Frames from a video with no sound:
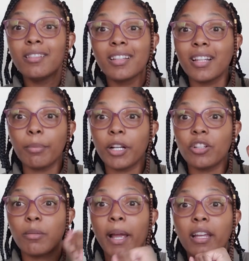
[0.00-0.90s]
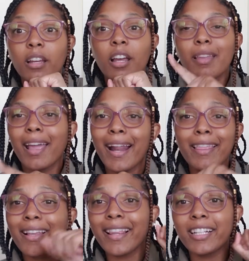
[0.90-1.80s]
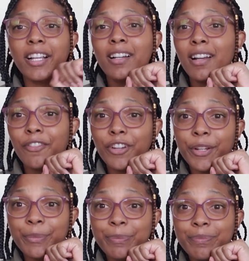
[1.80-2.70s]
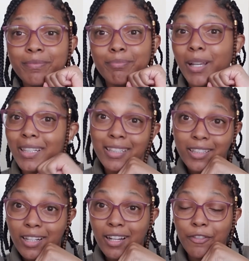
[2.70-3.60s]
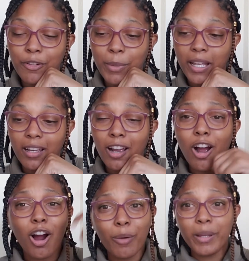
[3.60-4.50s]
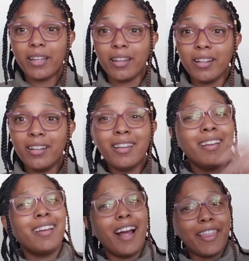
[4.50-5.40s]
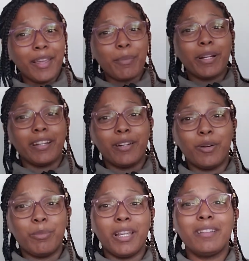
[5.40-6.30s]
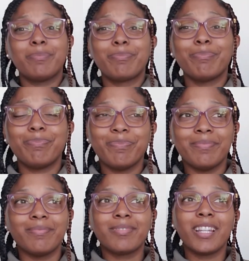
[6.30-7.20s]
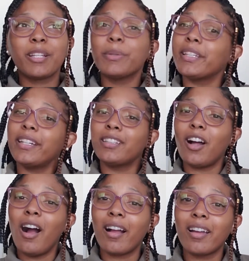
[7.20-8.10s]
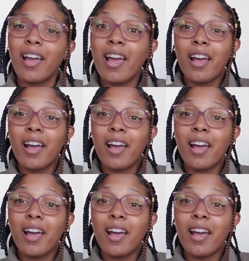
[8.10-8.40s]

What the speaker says: Stop touching the mic. And I think that's good enough for you, because it's good enough for me. Are we good? I think we're good, homie. This was a good talk.